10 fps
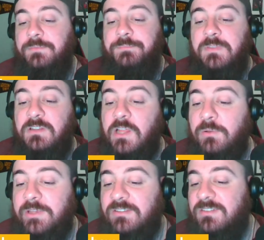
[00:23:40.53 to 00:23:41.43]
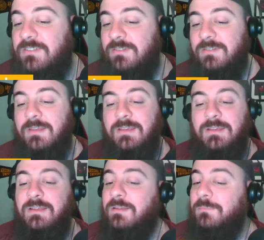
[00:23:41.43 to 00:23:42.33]
Lowest,
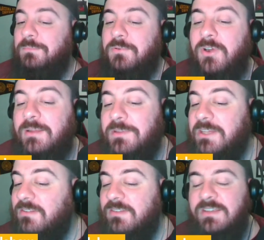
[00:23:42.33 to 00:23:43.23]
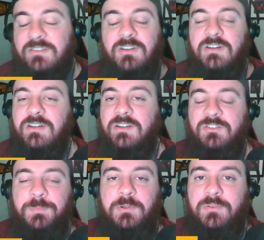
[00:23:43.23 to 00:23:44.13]
probably 6
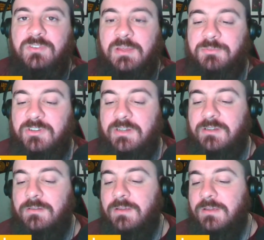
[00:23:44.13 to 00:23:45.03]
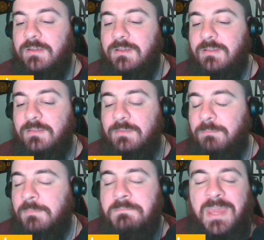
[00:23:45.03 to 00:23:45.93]
yards per reception,
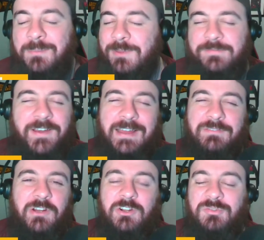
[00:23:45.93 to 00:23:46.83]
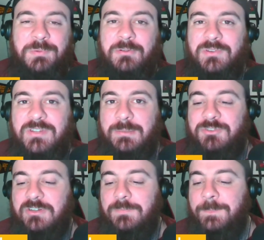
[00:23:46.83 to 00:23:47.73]
maybe 5 yards per
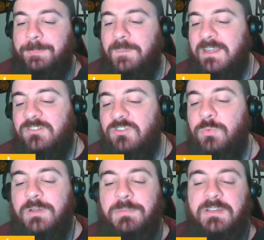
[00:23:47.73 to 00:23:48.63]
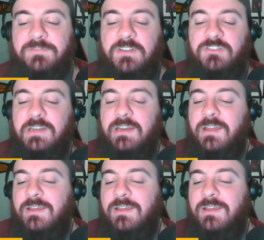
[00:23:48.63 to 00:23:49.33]
reception. That just would be efficient.